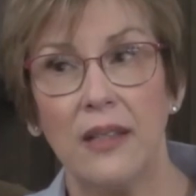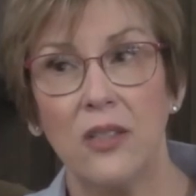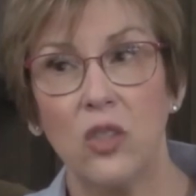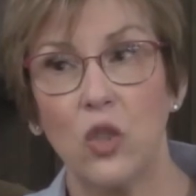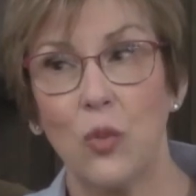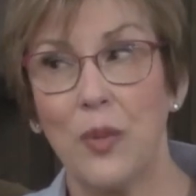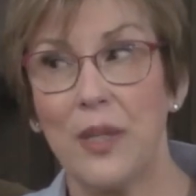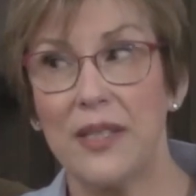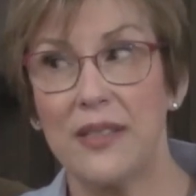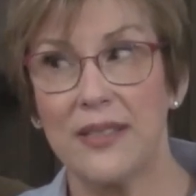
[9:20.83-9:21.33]

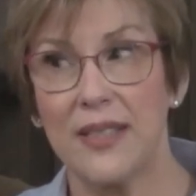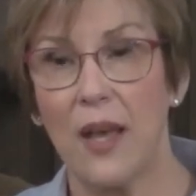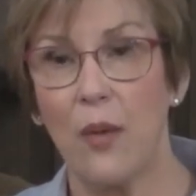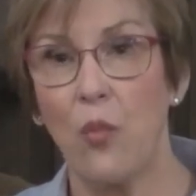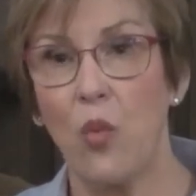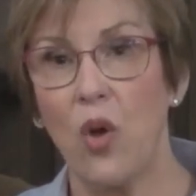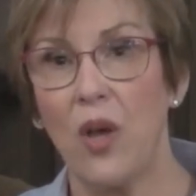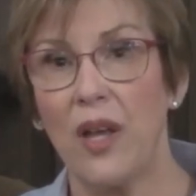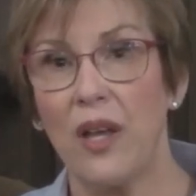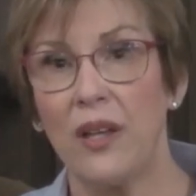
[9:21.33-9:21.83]
to be
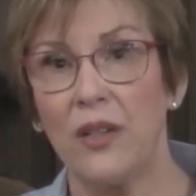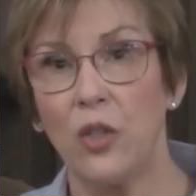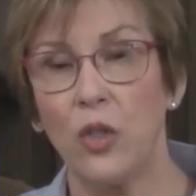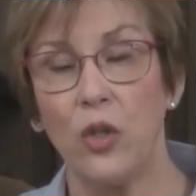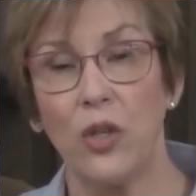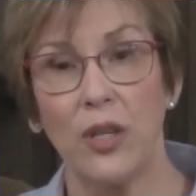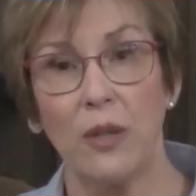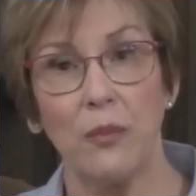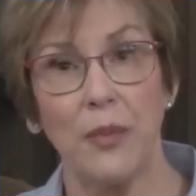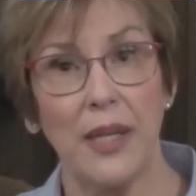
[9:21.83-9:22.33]
someone
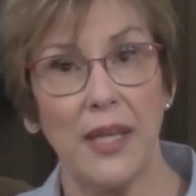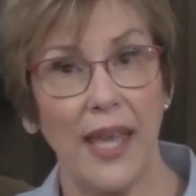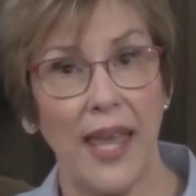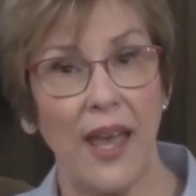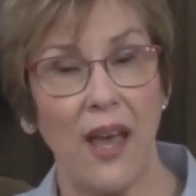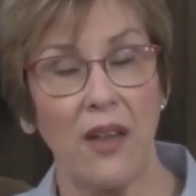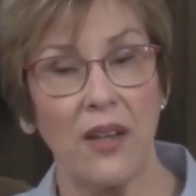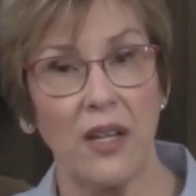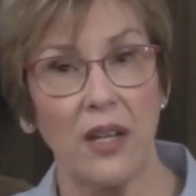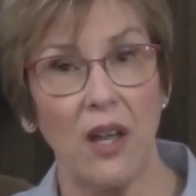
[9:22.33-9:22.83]
who can be
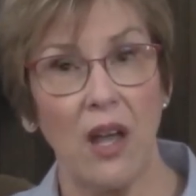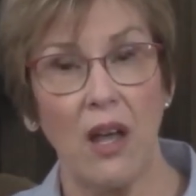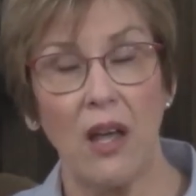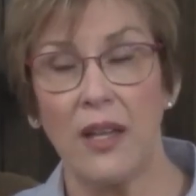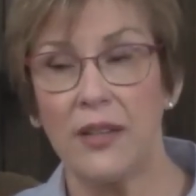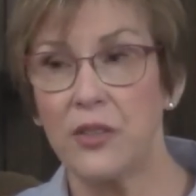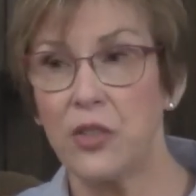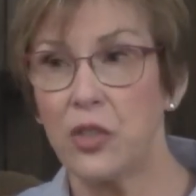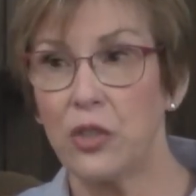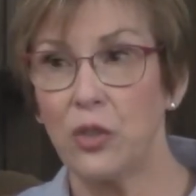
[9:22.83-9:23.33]
counted
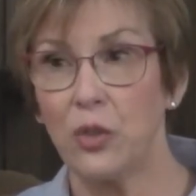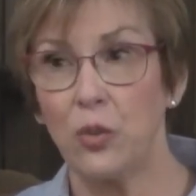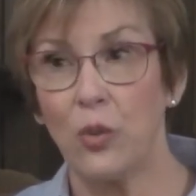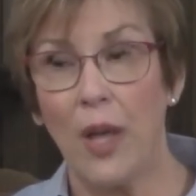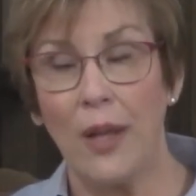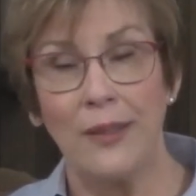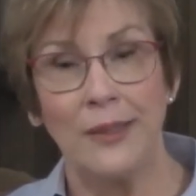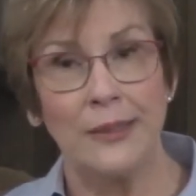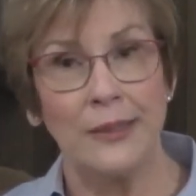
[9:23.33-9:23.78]
on to